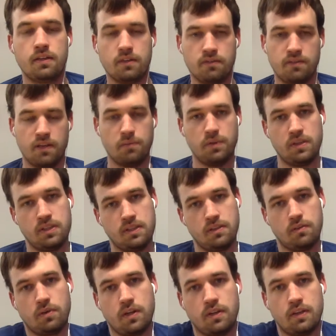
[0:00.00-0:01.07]
The family did
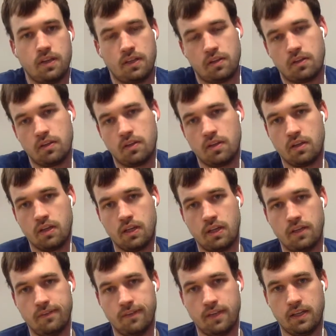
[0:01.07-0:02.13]
the right thing, and